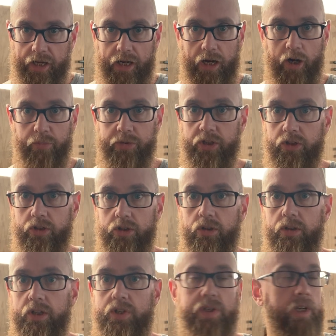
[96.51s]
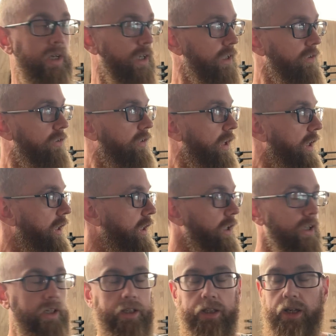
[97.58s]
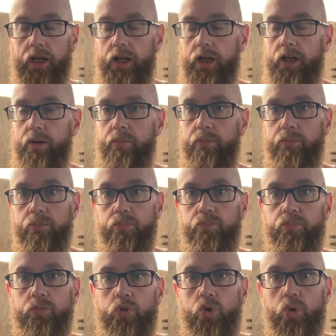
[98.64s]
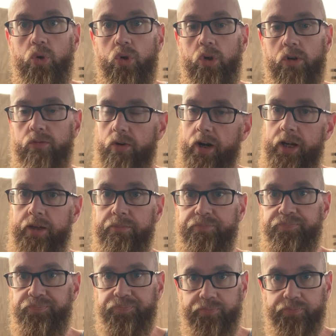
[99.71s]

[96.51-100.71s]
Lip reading: You can do this against a door frame